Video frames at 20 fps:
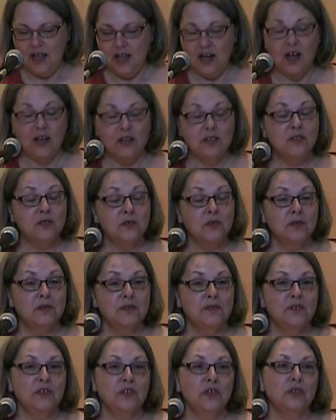And also I
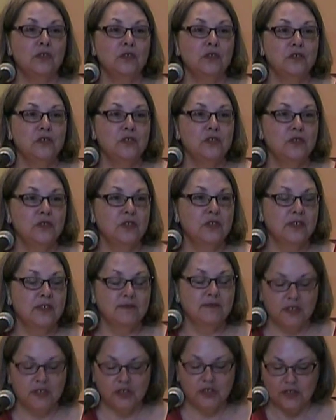was very close to the
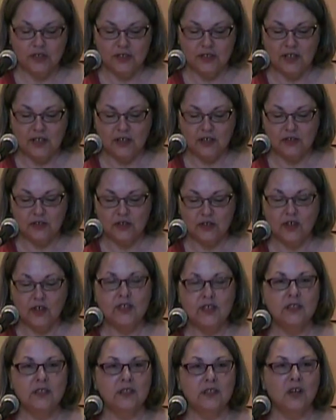convention center, so
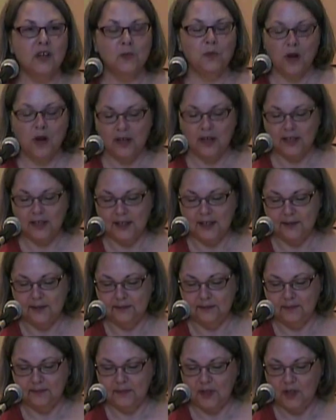I did a lot of walking.
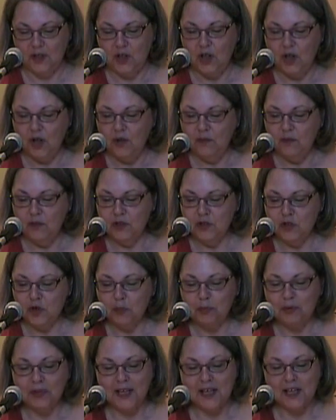With
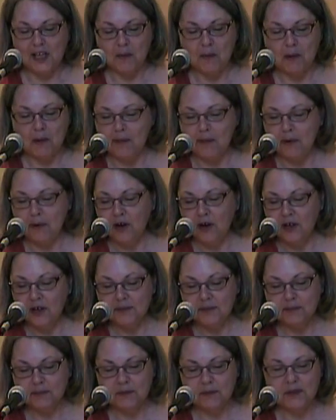no planning on my
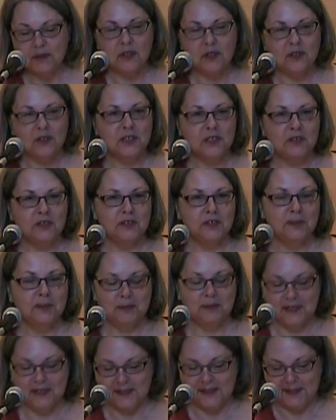part, it was all
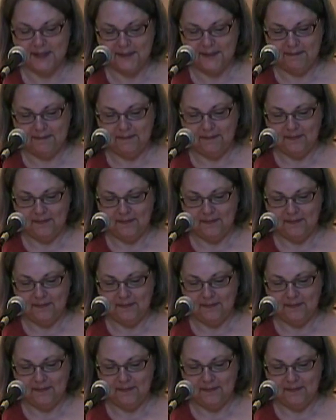serendipitous.